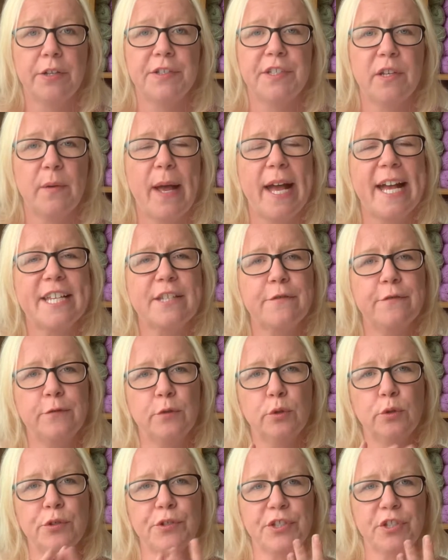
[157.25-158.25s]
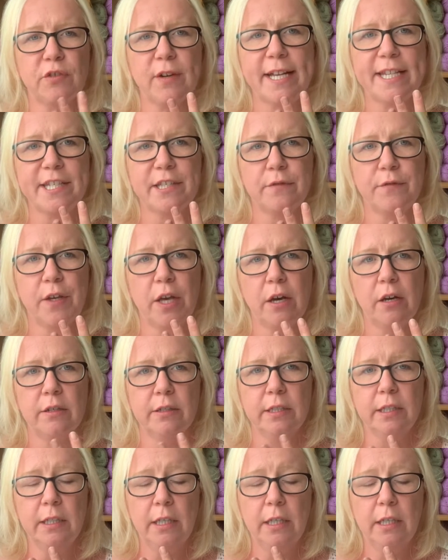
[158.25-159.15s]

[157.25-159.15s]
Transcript: So it has 4 strands of yarn.